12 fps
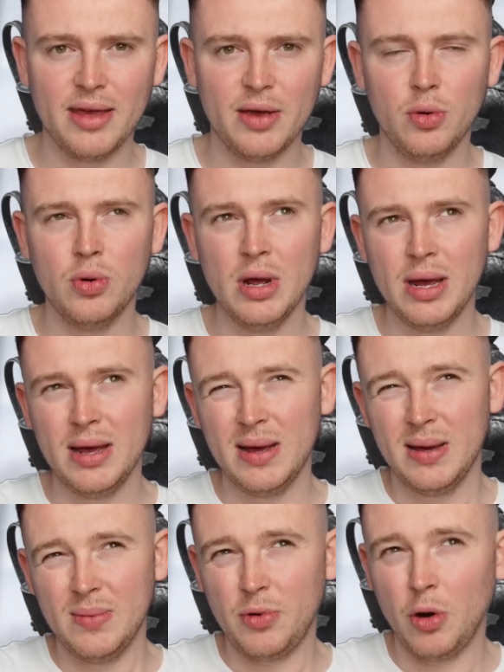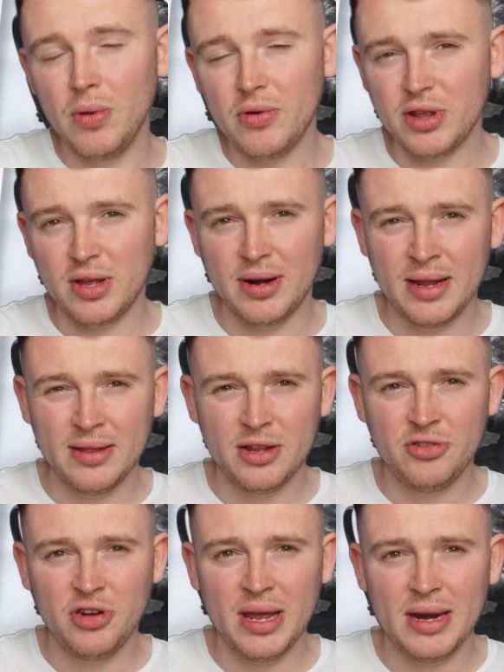They'll probably return
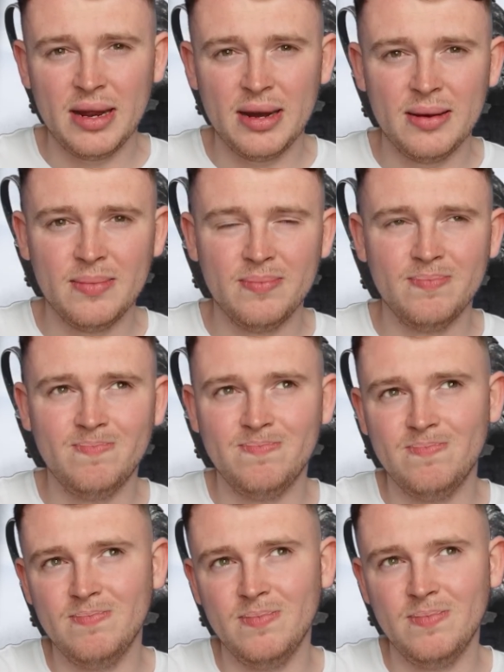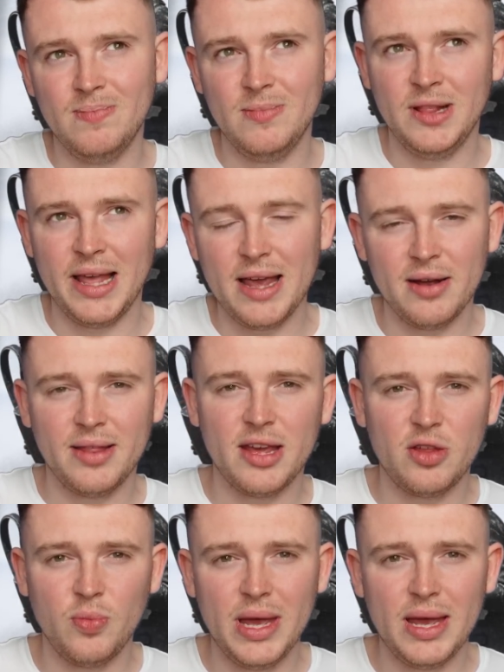into training later
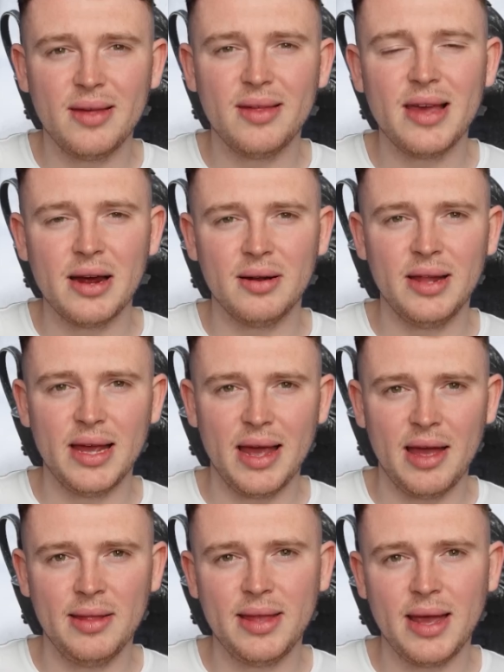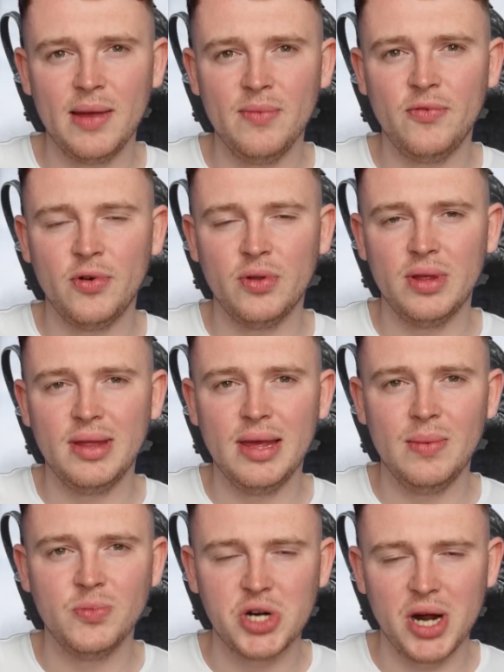this week, certainly in time for the
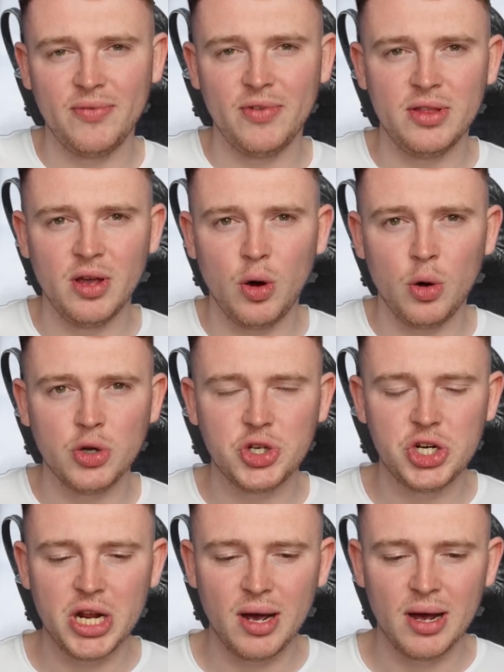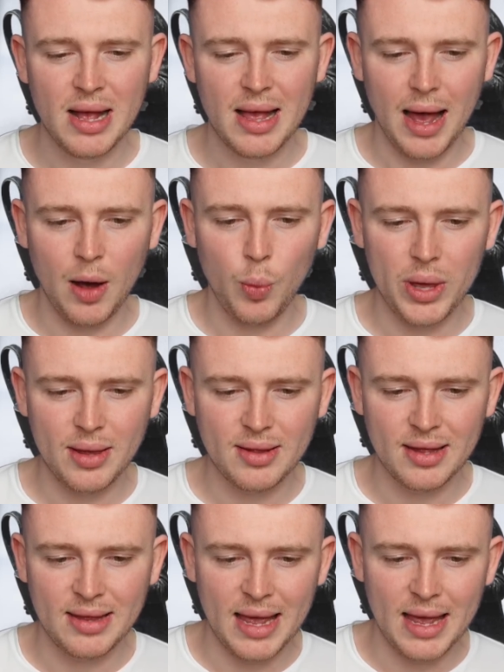team travelling to Austria a week
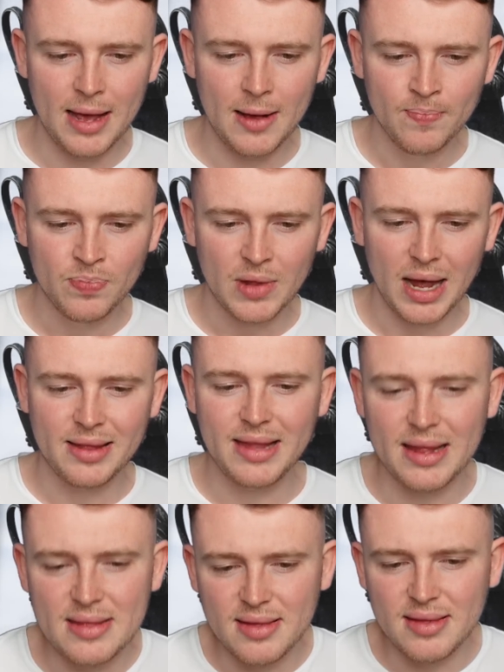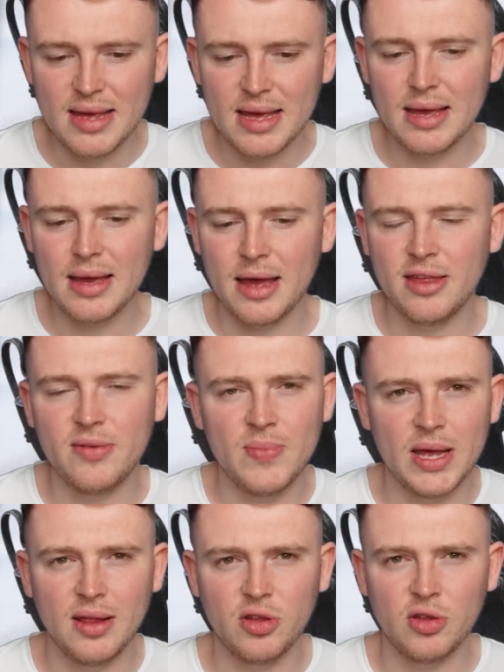today. I didn't see
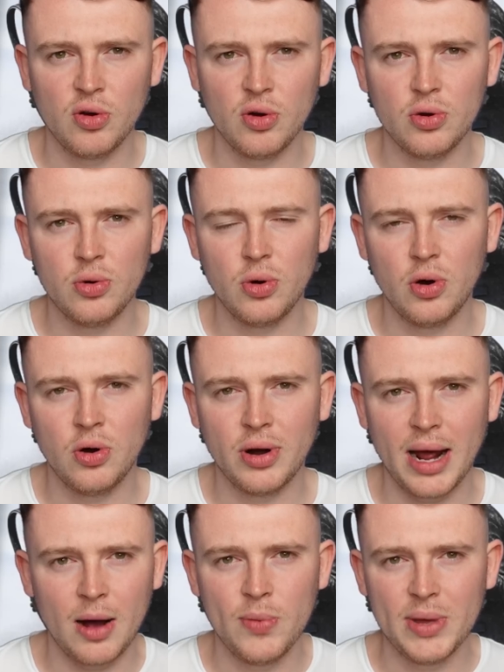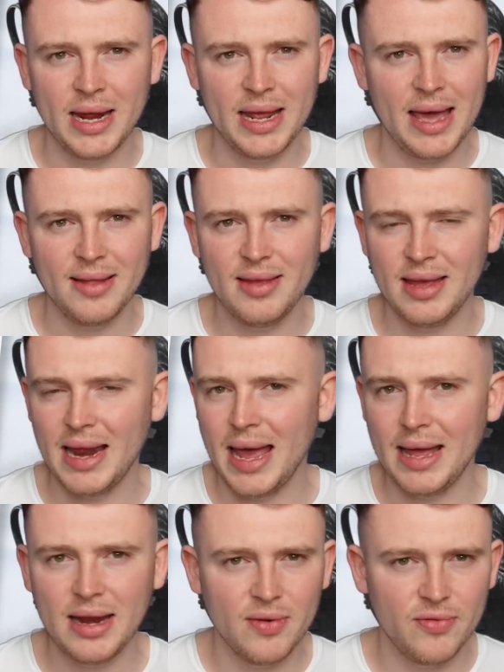Ismaila Soro or Albion Ayeti in
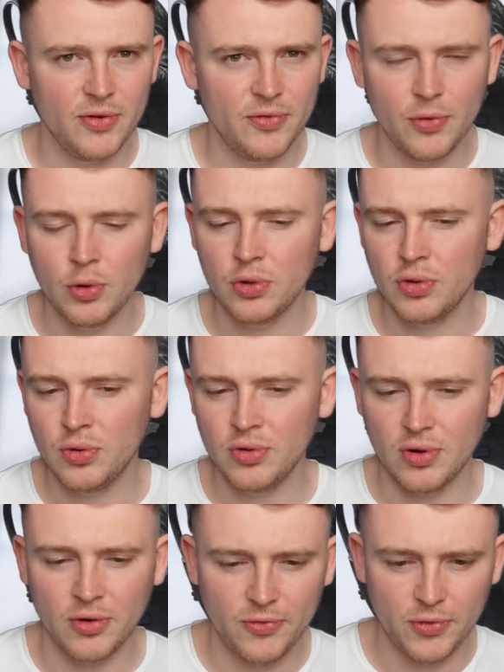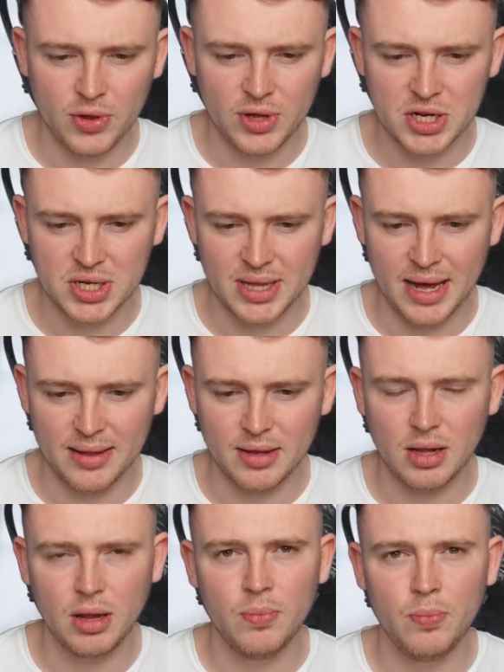any of the photos or footage that the
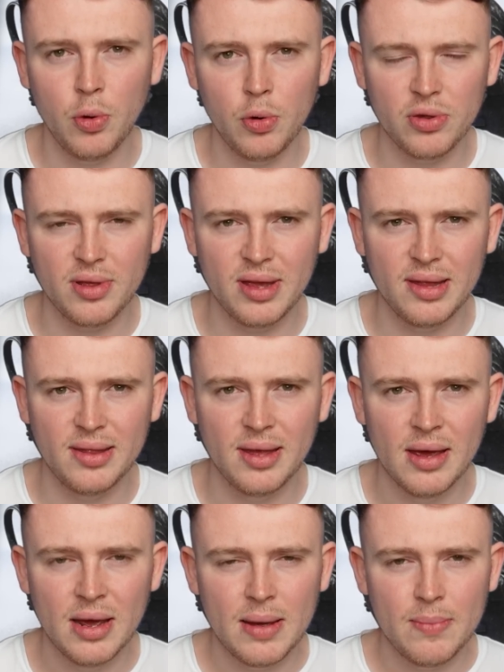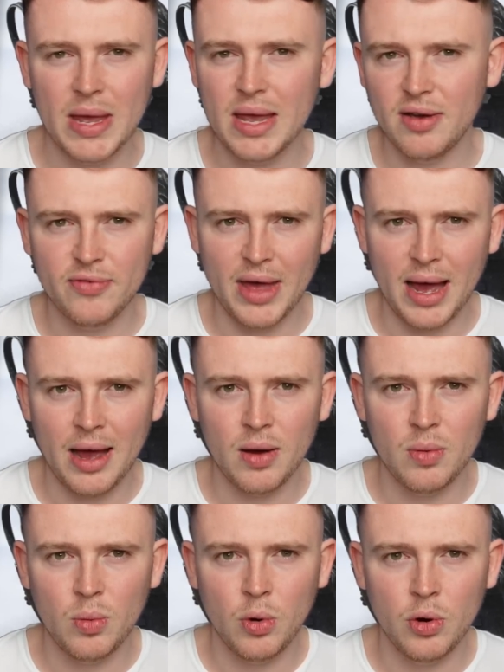club posted. Make of
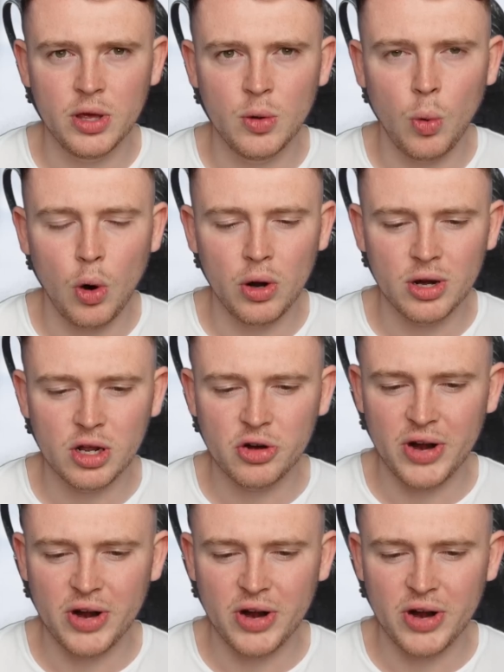that what you want.